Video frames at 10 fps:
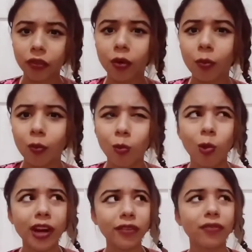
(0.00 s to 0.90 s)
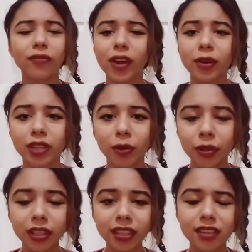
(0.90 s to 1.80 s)
from what I found, I
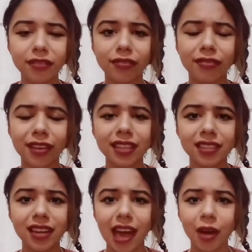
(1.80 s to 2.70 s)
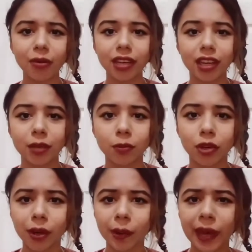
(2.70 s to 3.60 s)
really didn't find an
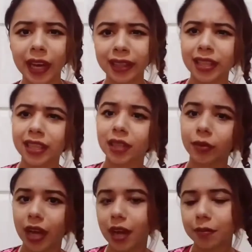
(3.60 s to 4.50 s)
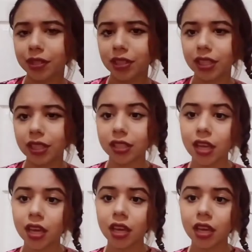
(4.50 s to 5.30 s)
outcome or a bad thing that would happen to this.